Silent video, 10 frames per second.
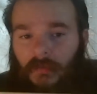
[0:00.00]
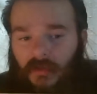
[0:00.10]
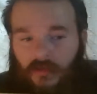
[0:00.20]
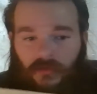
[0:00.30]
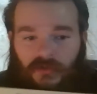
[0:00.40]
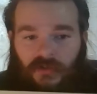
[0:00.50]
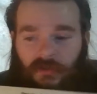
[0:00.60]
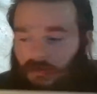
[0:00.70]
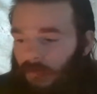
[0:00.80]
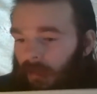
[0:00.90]
already been
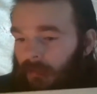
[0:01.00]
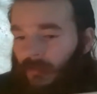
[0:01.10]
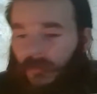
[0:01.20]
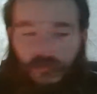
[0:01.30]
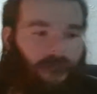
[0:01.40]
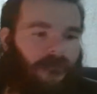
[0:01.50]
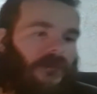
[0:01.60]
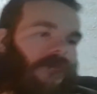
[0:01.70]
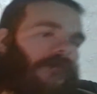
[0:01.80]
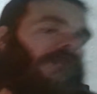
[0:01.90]
used to create
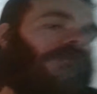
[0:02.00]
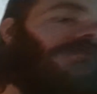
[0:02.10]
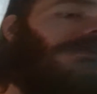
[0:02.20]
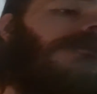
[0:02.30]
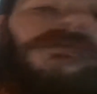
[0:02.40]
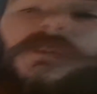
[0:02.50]
this. There goes